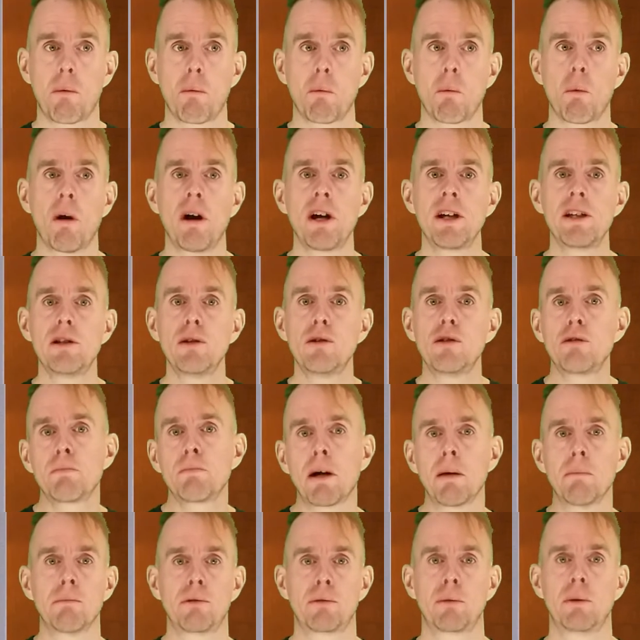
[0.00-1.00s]
Why use
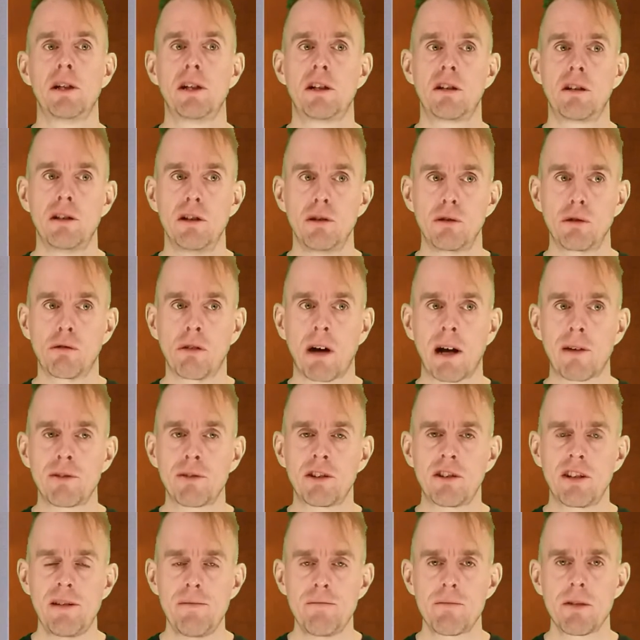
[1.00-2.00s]
pumps when you can use
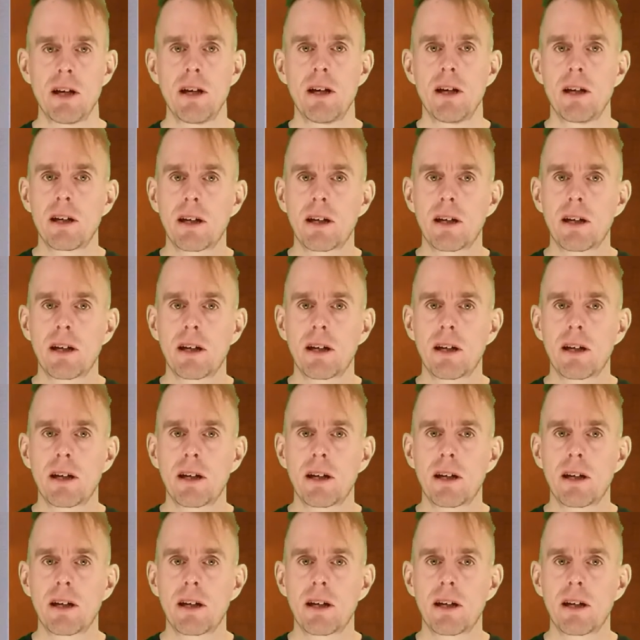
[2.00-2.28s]
gravity?